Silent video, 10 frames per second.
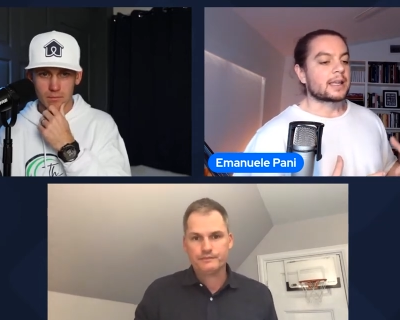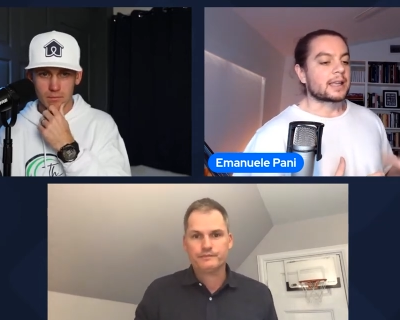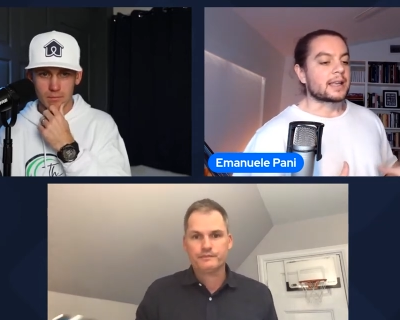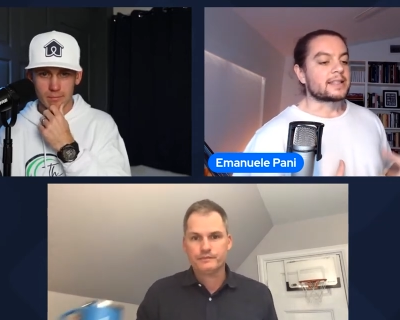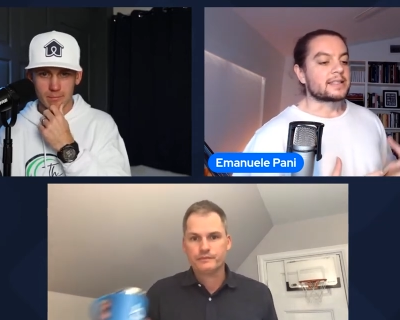
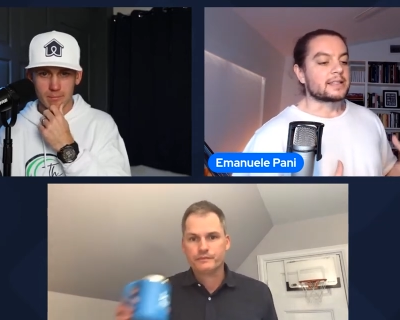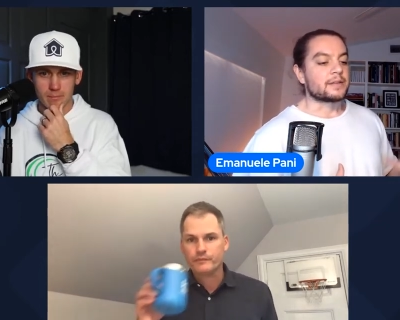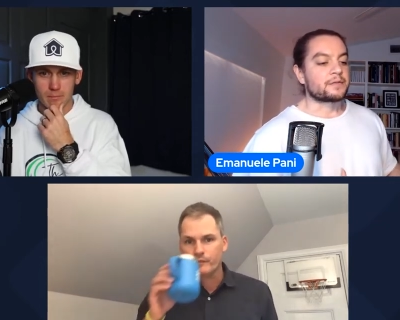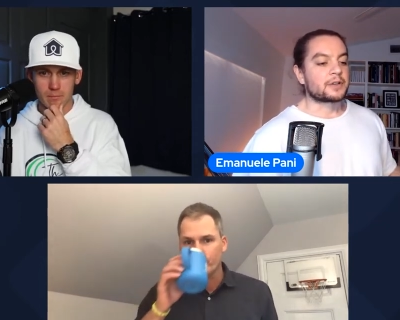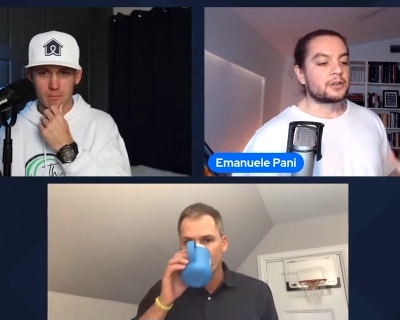Speaker 1: It's
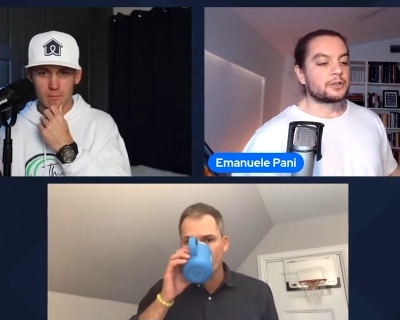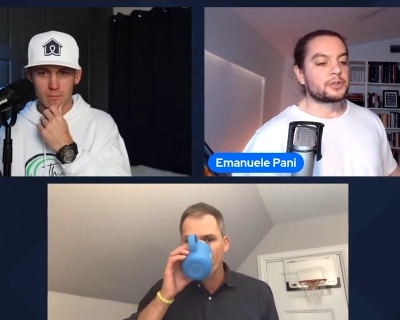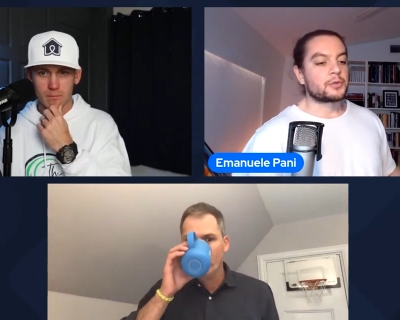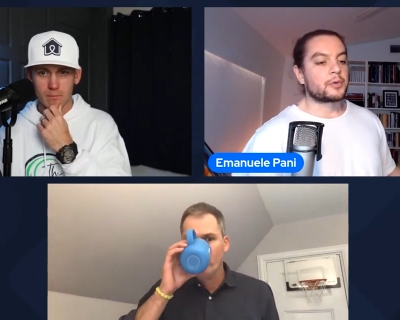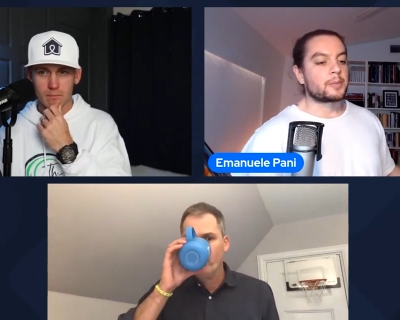difficult
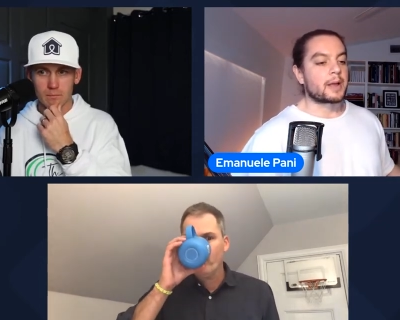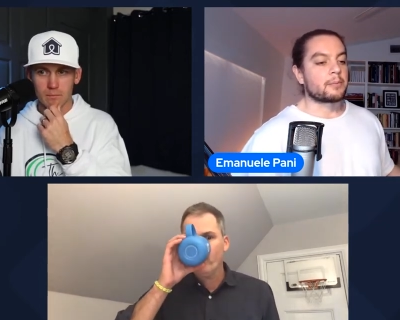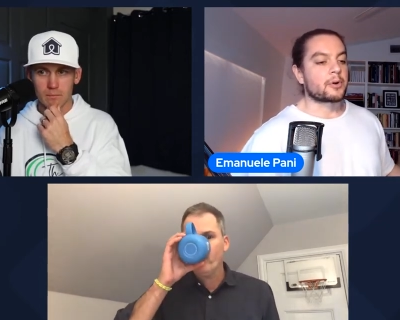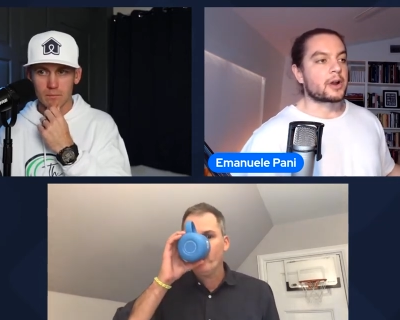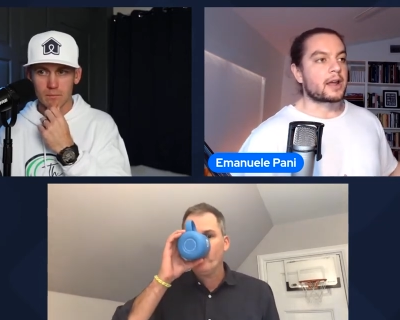to
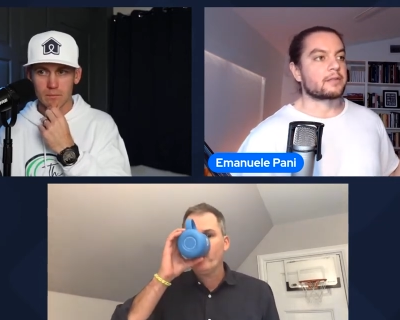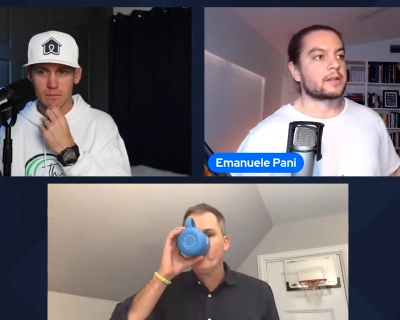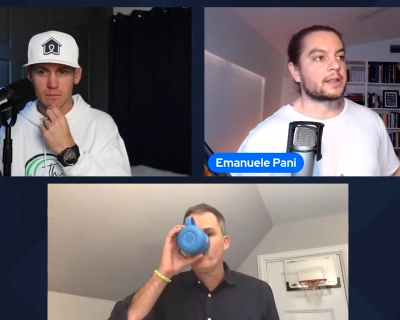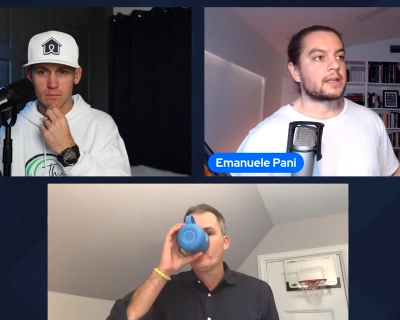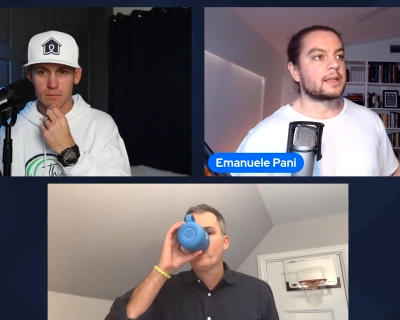remember
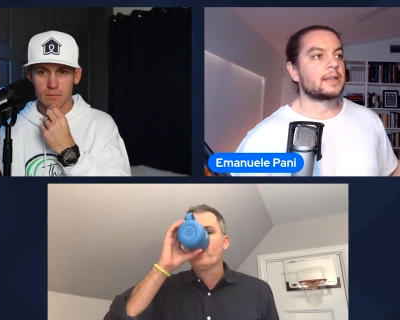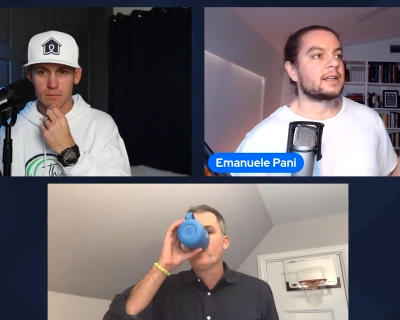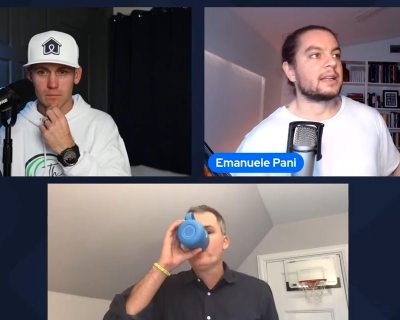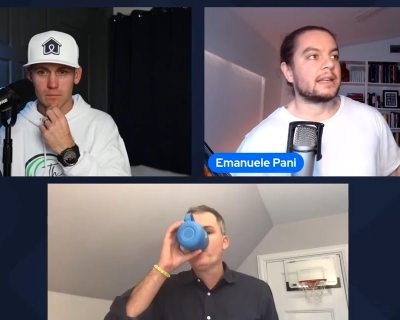everything.